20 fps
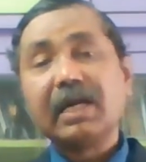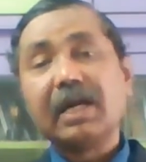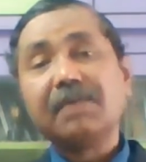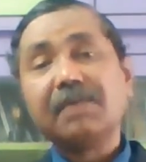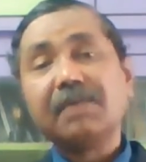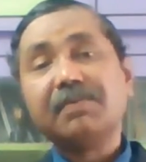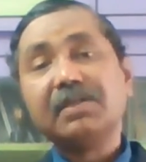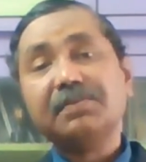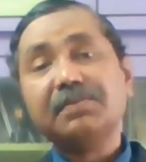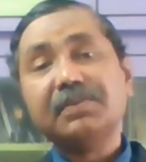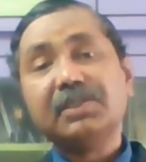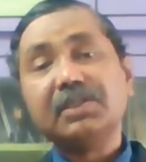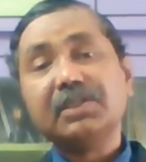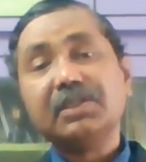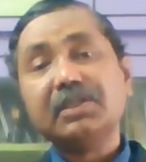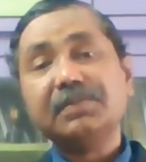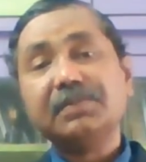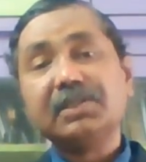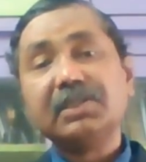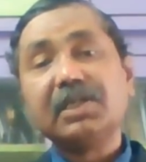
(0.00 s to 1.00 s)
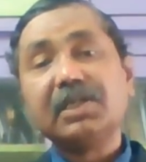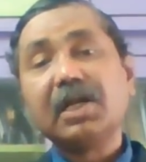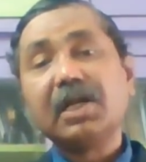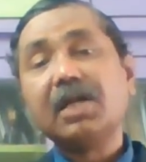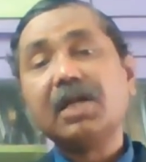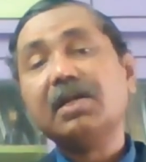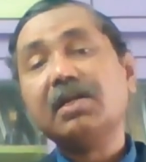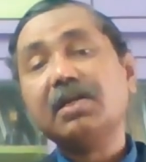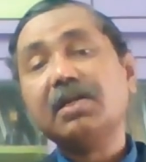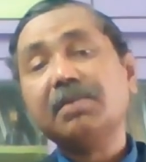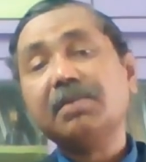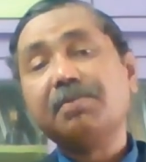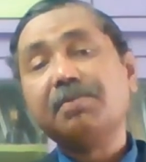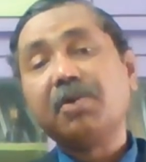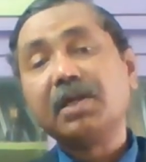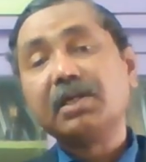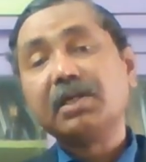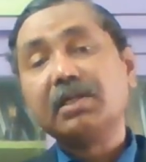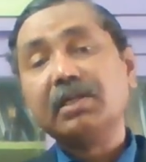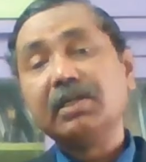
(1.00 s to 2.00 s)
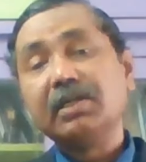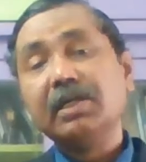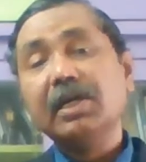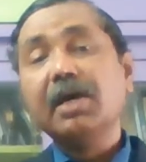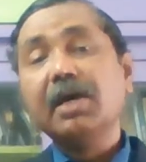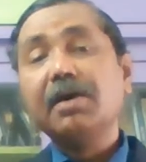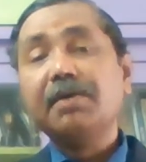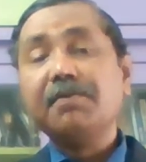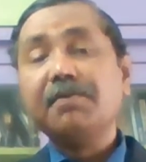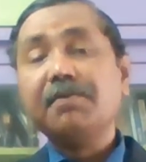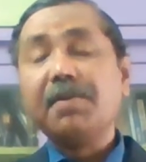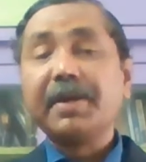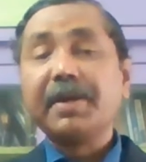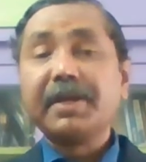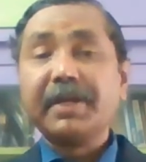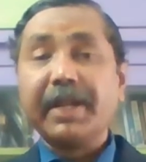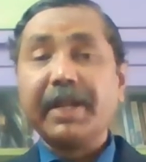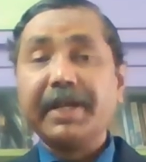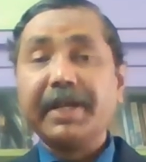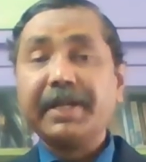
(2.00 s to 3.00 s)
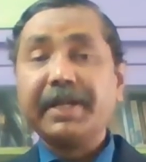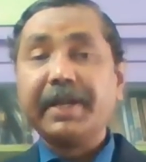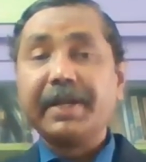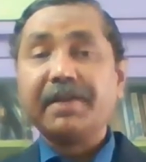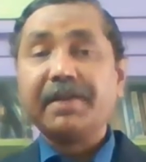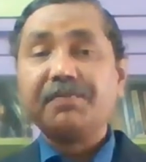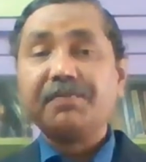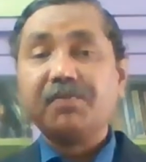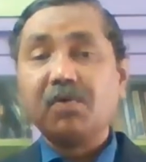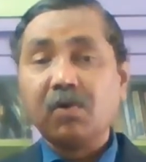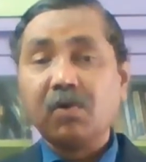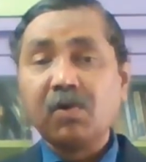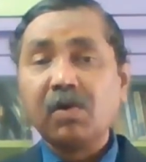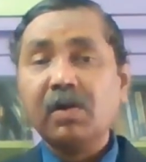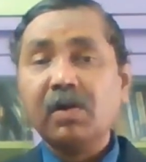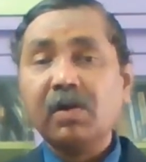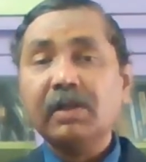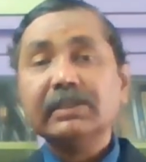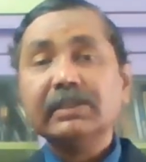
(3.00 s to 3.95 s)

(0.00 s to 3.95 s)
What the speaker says: car was withdrawn product way back in 1984,